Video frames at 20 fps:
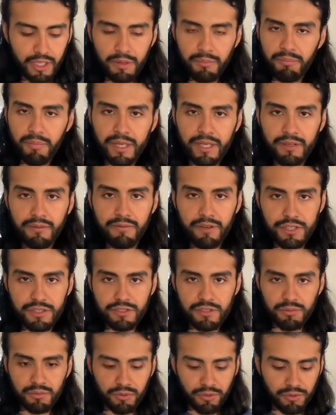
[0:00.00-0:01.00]
make a
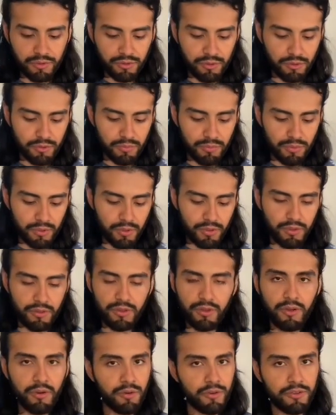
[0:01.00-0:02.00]
vegetable soup
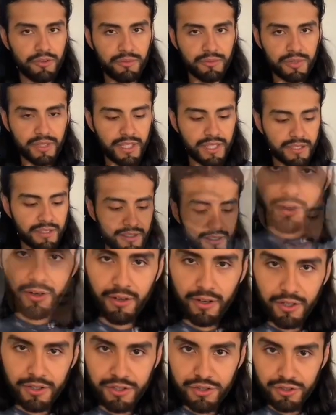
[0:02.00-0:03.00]
or something like that.
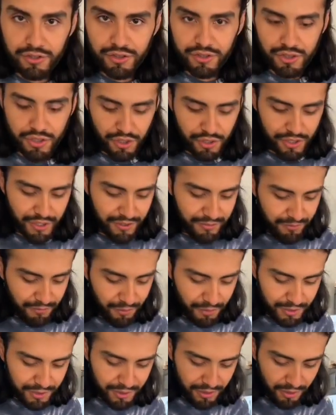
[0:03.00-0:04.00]
I'll turn it for
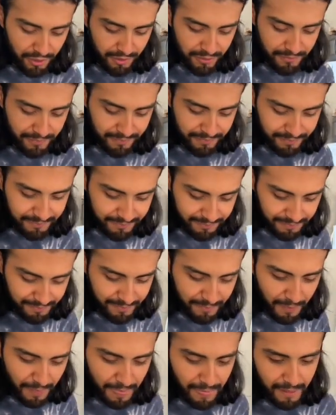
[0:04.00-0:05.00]
y'all.
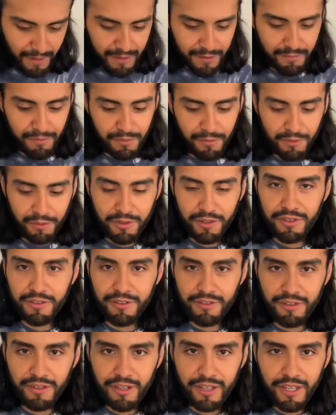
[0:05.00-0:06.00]
Let me move
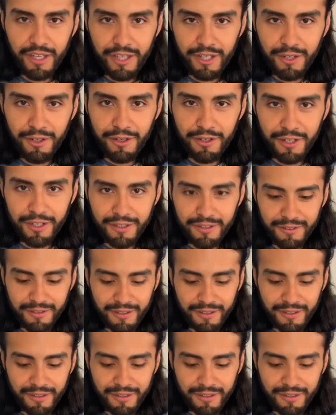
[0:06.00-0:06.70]
this cutting